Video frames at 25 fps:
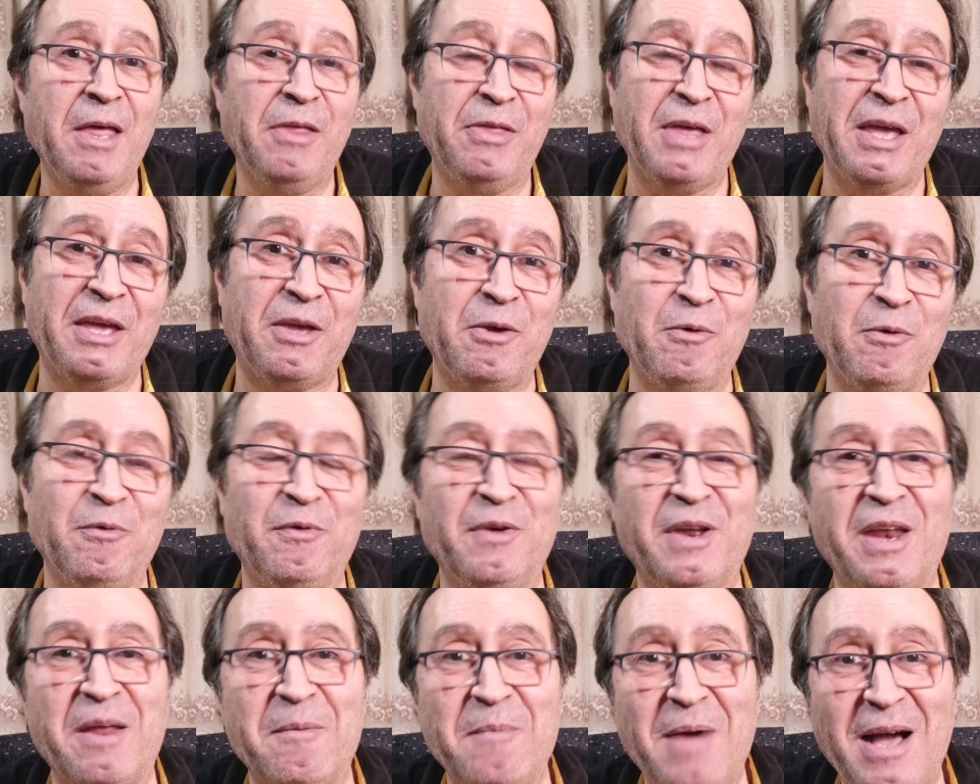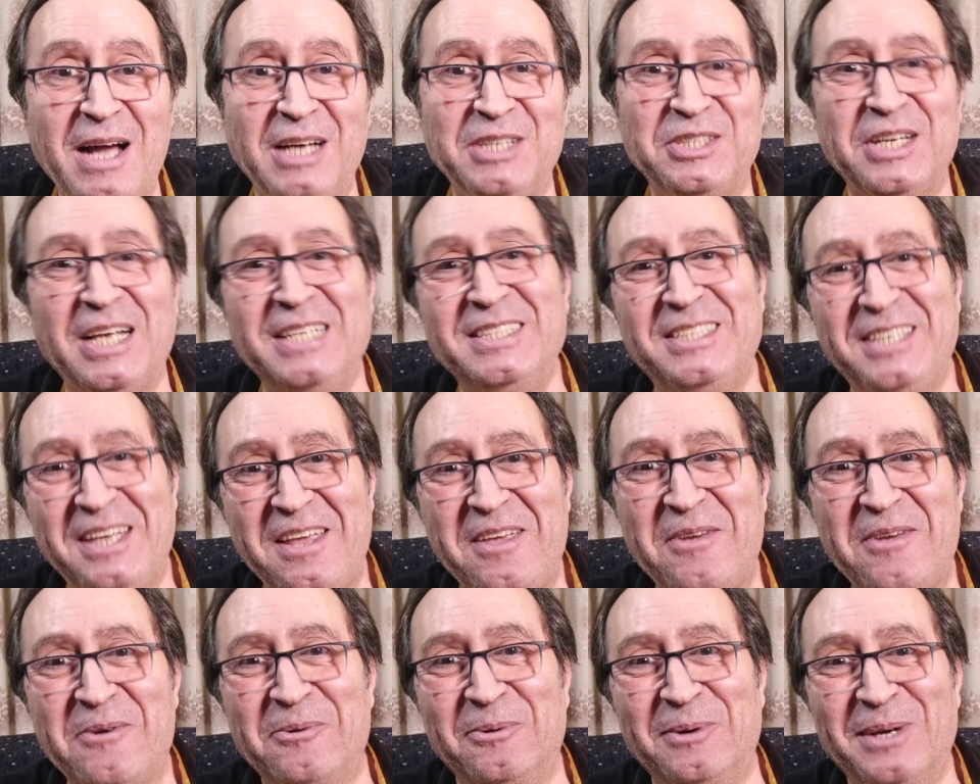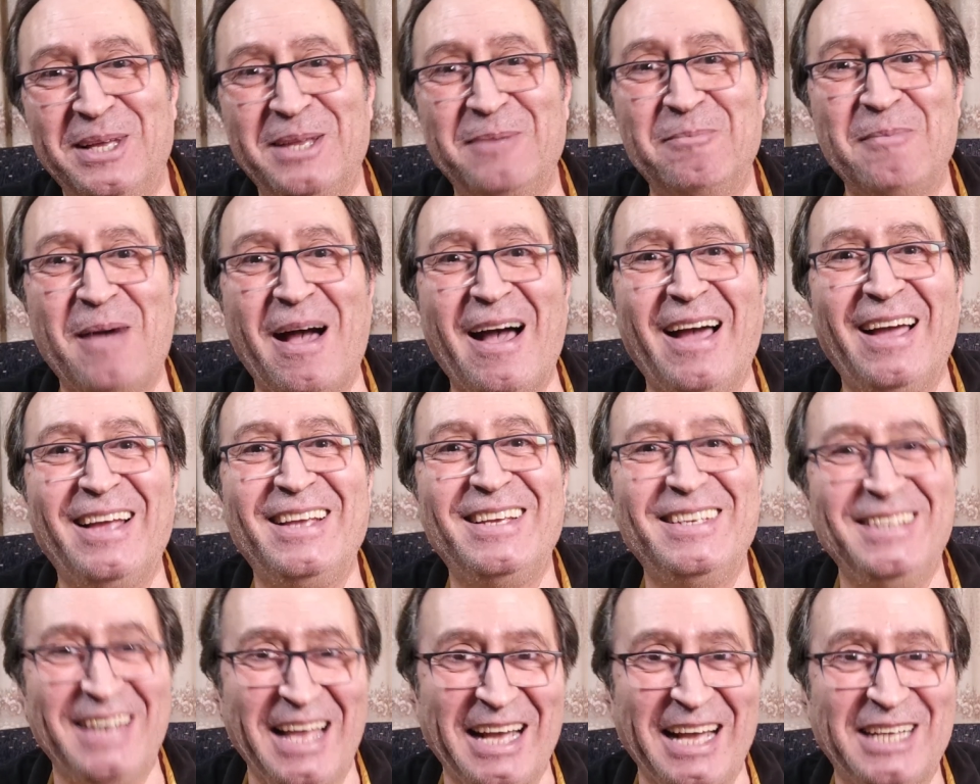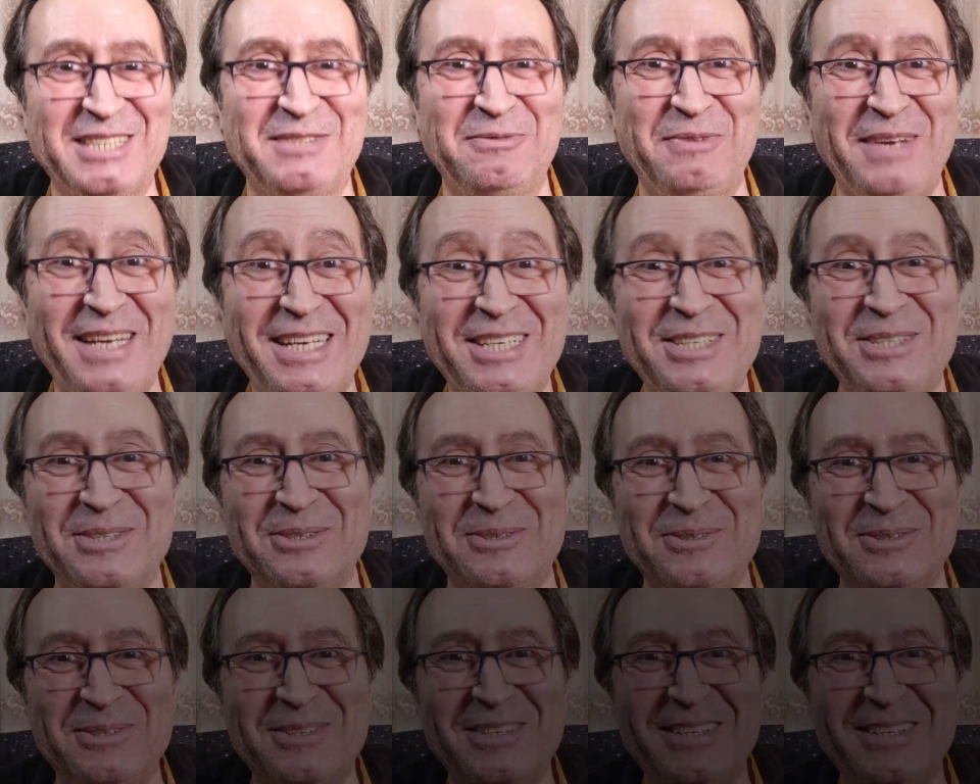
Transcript: Thank you very much and see you in my next video.